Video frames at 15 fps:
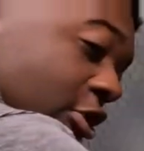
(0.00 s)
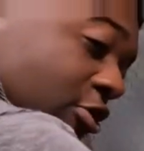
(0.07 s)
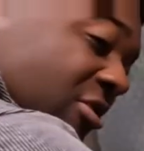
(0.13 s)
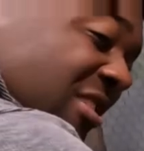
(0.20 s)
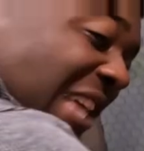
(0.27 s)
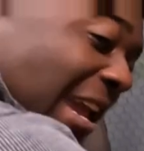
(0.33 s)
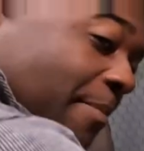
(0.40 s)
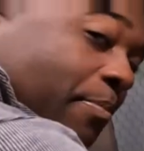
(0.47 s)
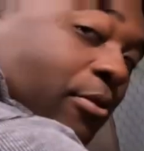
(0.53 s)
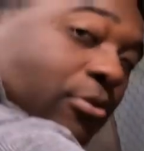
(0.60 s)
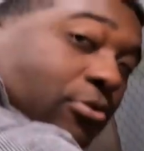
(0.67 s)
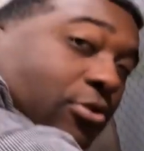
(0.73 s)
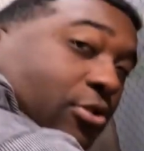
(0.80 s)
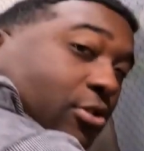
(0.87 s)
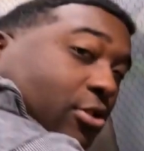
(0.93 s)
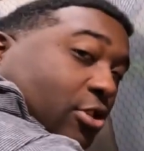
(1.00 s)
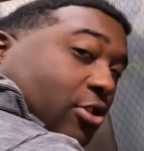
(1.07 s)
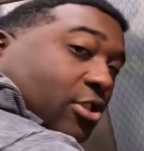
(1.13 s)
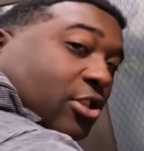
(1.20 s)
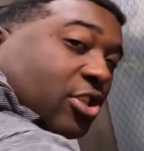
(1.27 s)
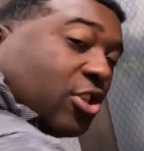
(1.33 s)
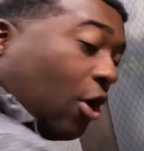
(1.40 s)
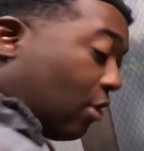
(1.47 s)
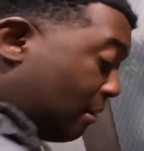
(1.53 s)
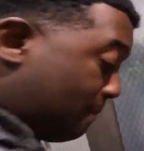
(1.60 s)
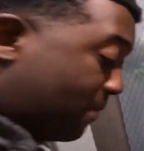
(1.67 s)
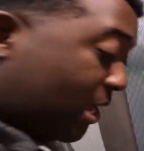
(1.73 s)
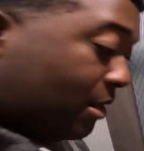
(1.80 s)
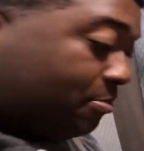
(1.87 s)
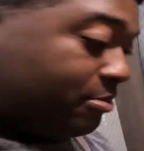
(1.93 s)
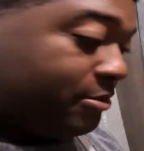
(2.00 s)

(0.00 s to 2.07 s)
staples. Salt and pepper.